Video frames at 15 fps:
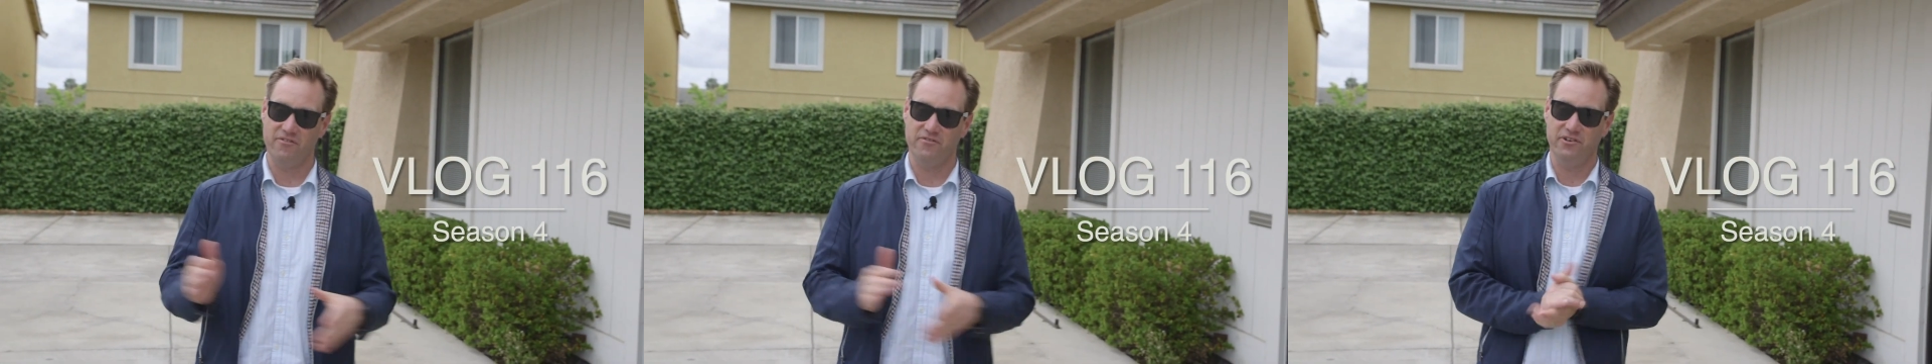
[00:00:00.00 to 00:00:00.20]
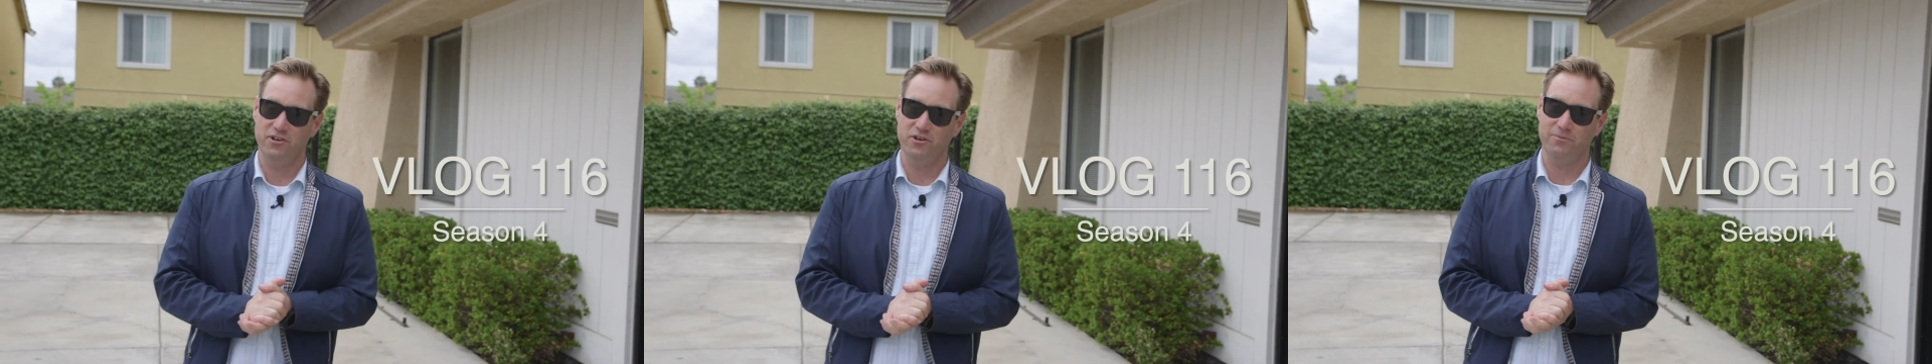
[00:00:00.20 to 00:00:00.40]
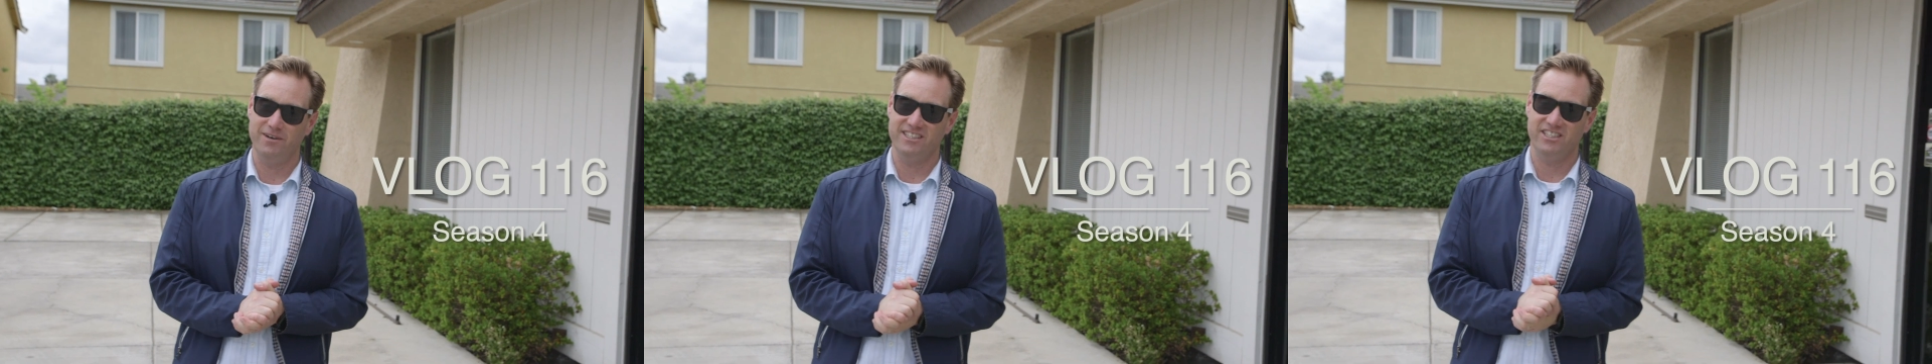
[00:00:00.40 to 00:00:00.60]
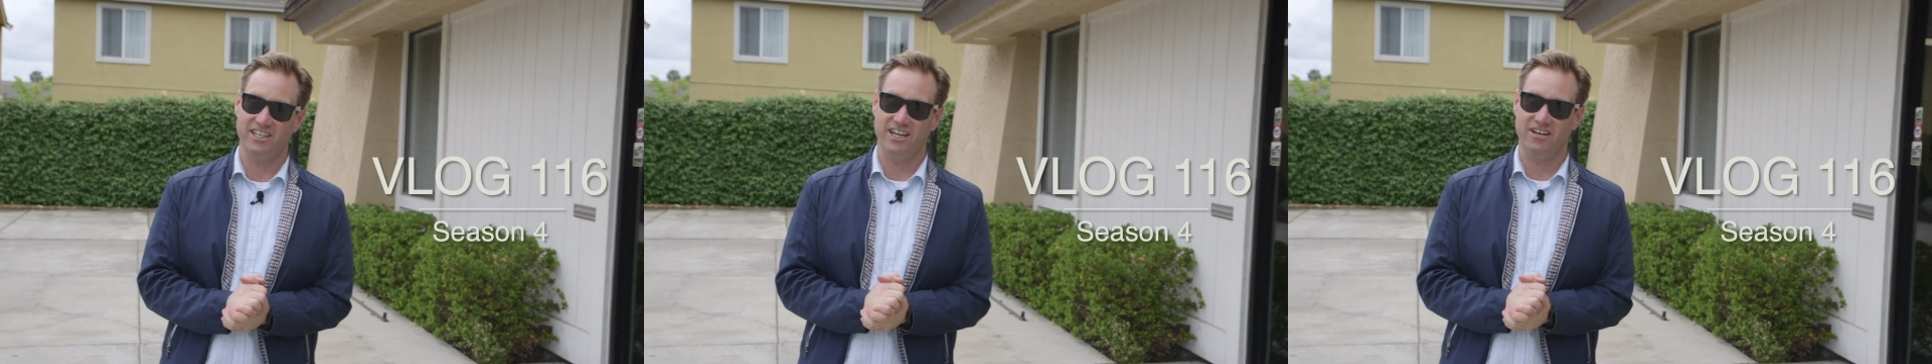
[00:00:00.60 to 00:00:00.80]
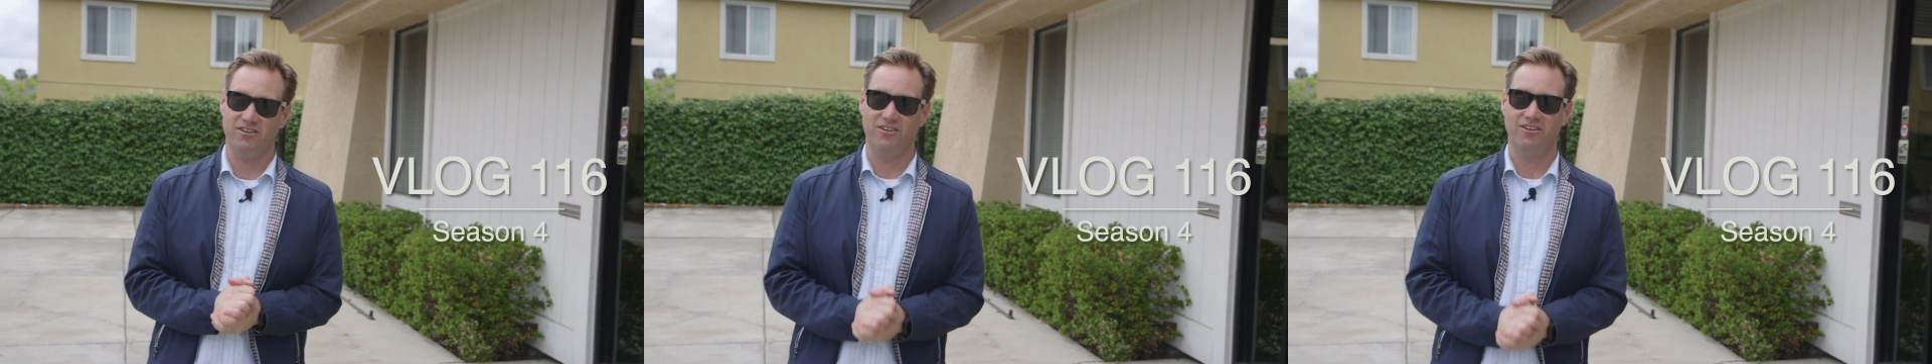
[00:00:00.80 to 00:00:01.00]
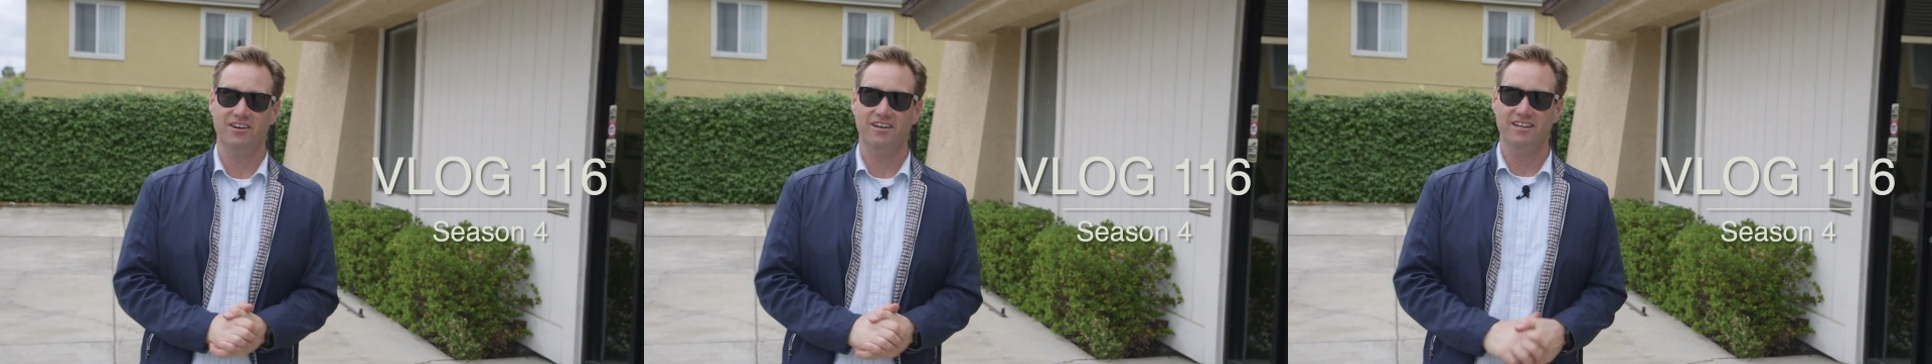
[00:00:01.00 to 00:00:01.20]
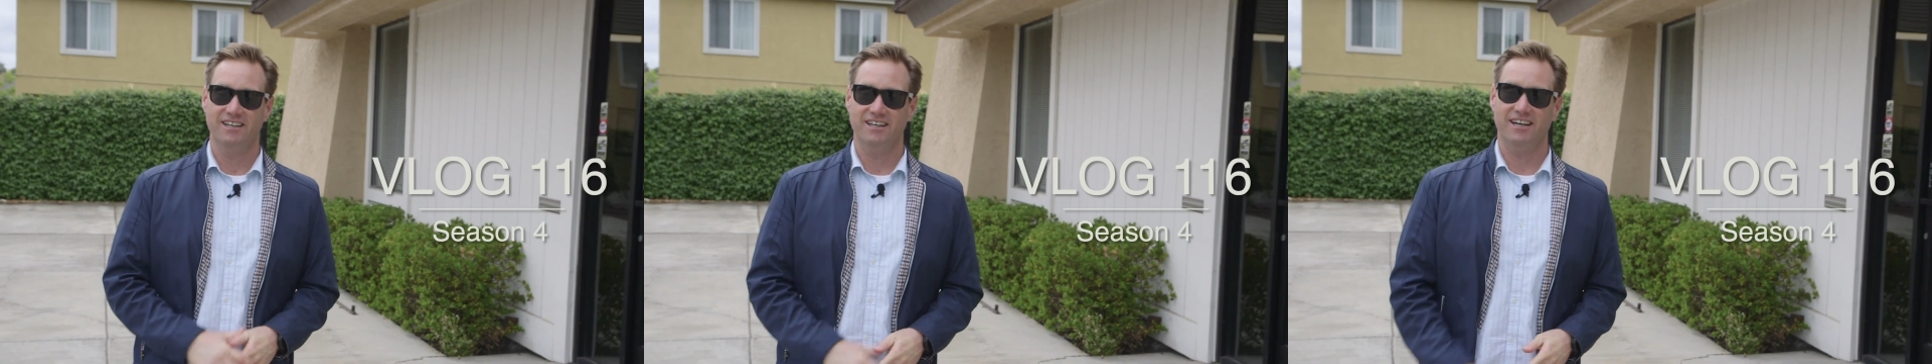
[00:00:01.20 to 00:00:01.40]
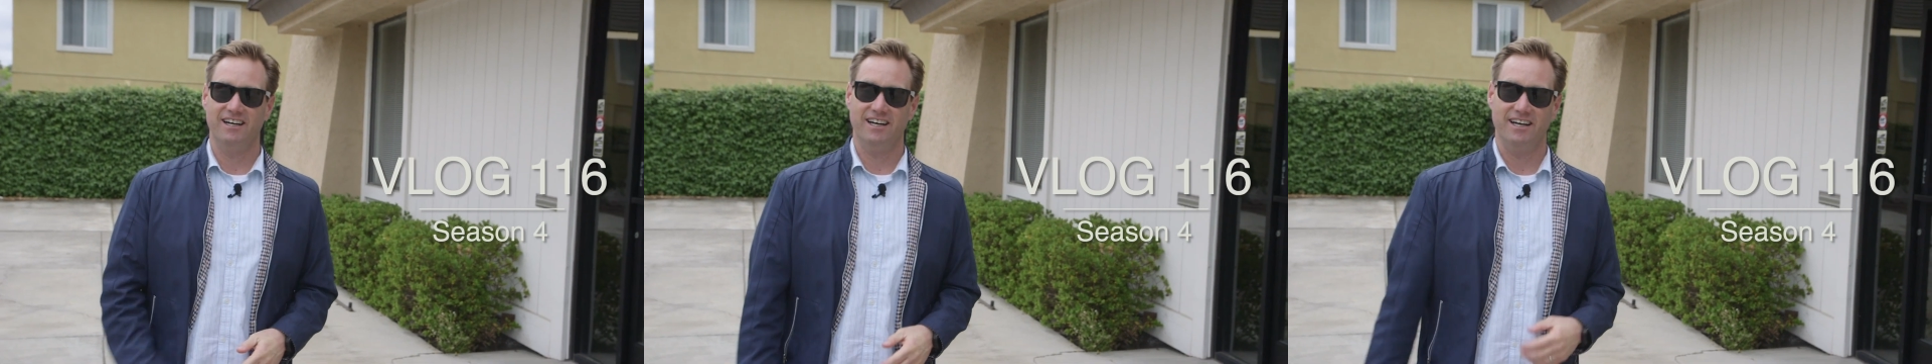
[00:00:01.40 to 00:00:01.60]
If you're new to my channel,
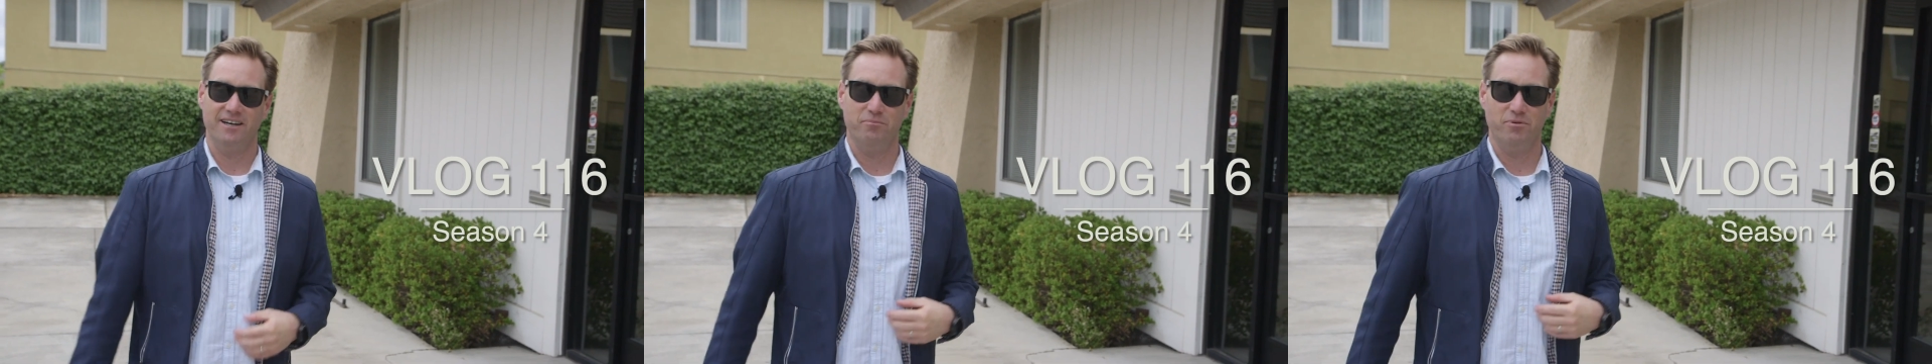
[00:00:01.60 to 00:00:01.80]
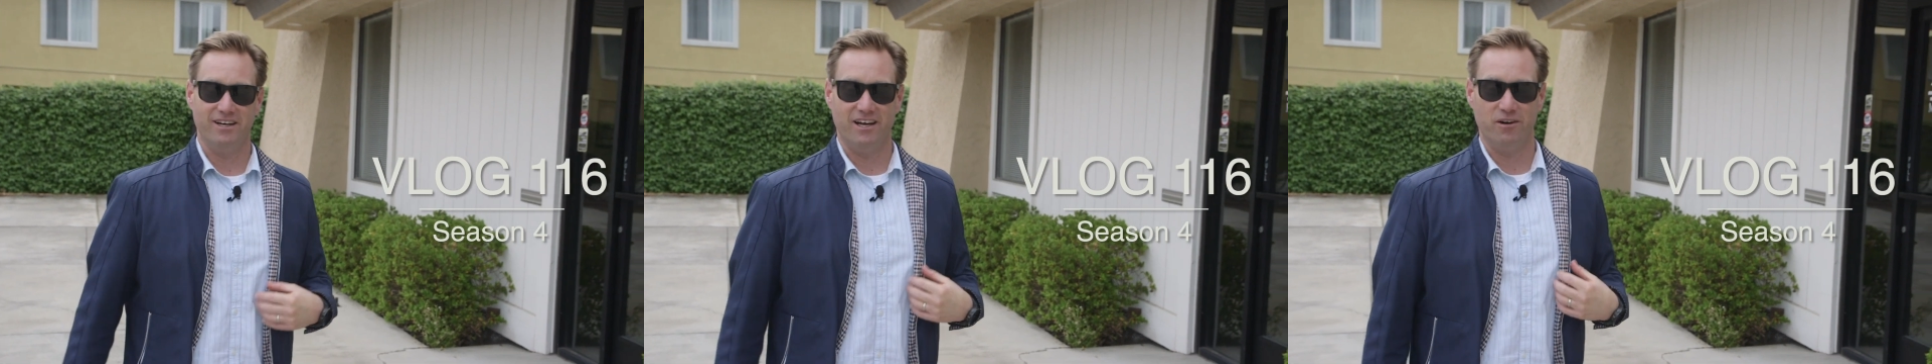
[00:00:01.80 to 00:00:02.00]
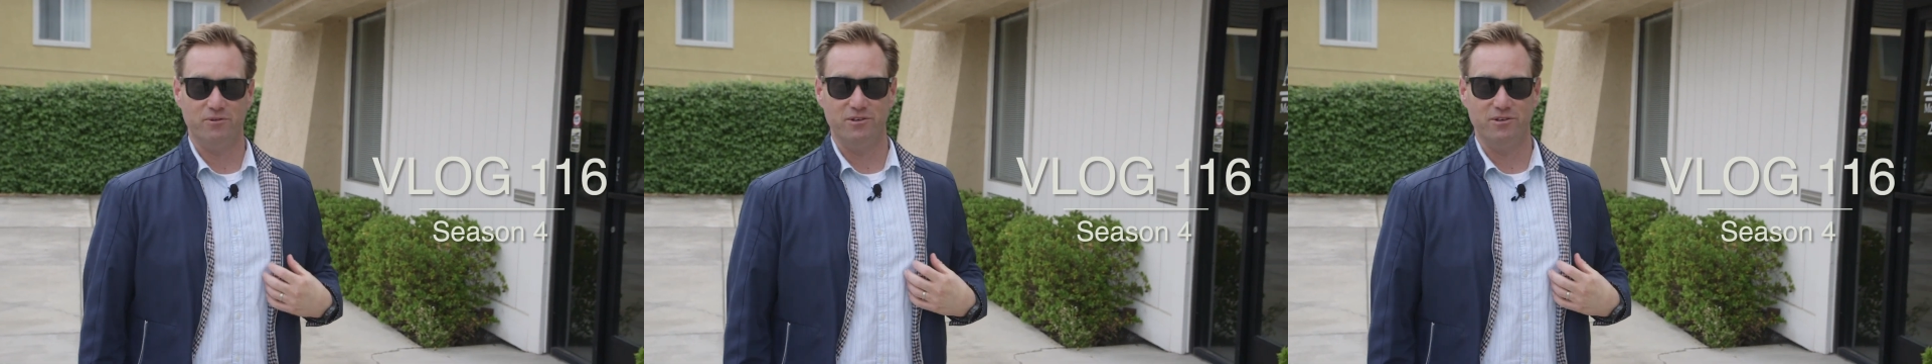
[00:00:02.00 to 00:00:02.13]
I put out a